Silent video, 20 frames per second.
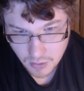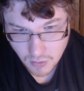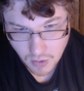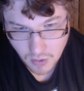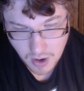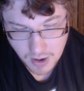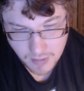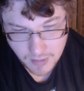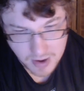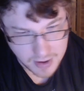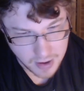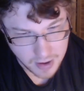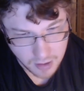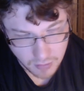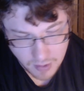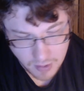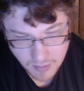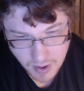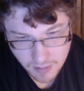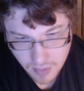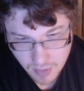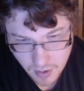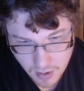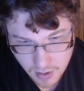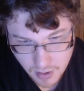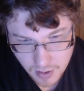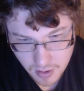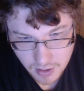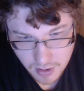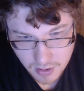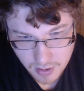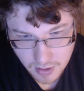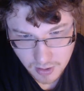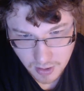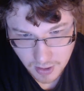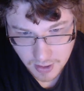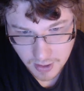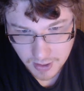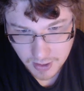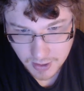well, I may not remember,
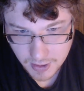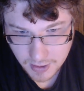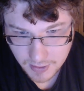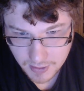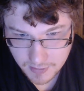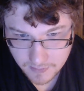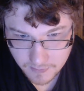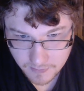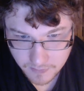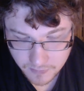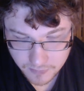uh,